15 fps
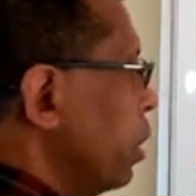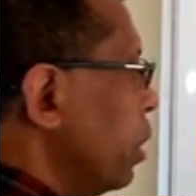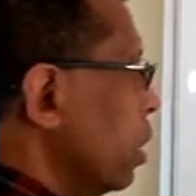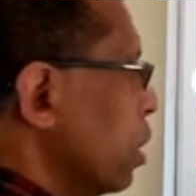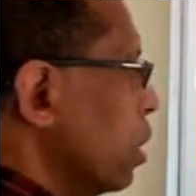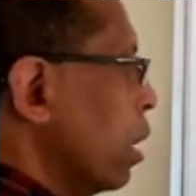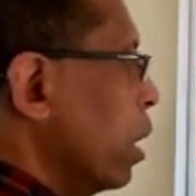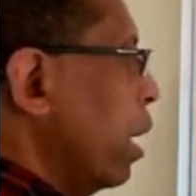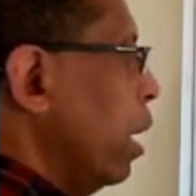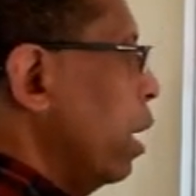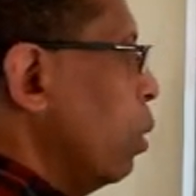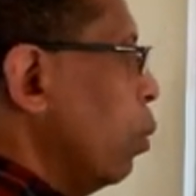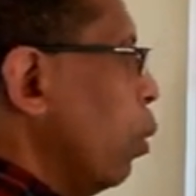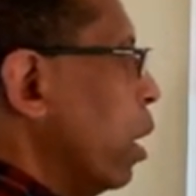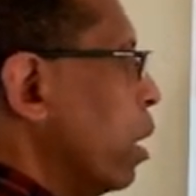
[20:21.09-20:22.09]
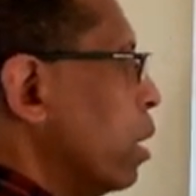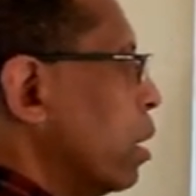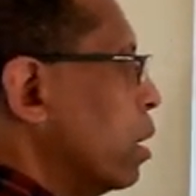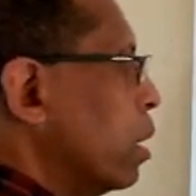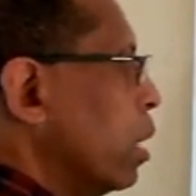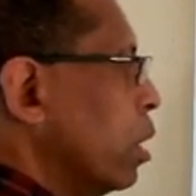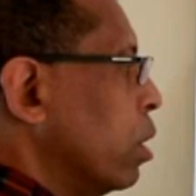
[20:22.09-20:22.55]
here, and one
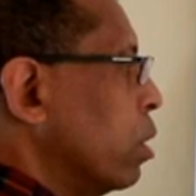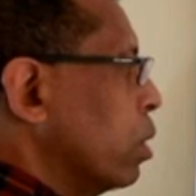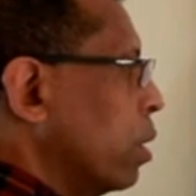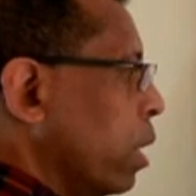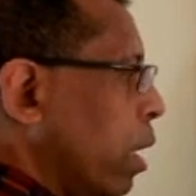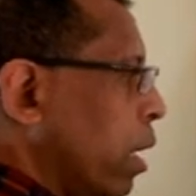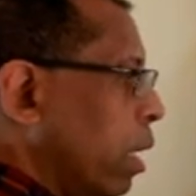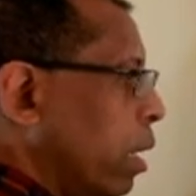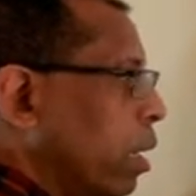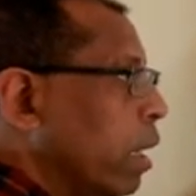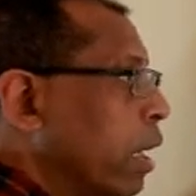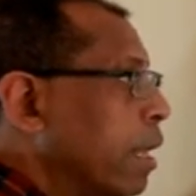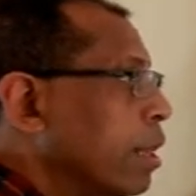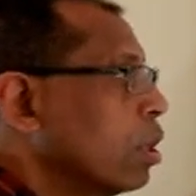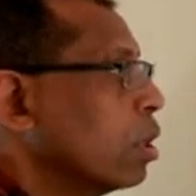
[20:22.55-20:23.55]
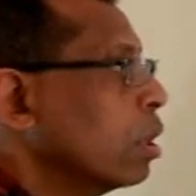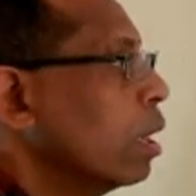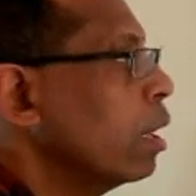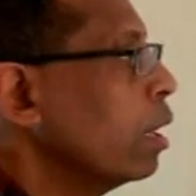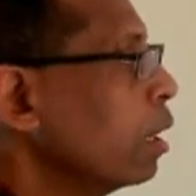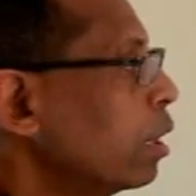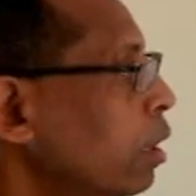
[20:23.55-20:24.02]
CH3 and H
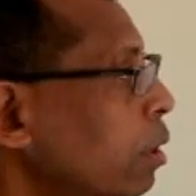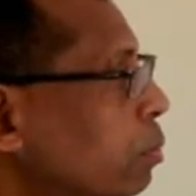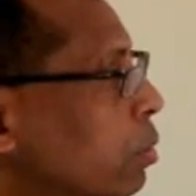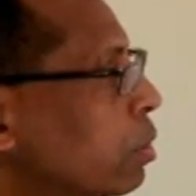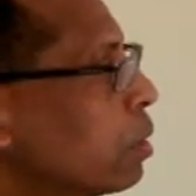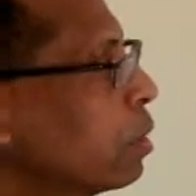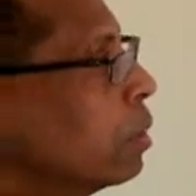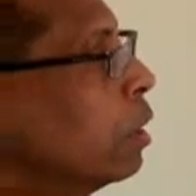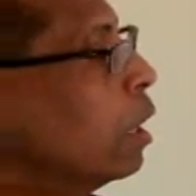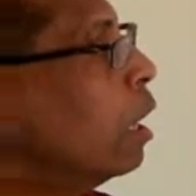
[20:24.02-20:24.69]
eclipsed.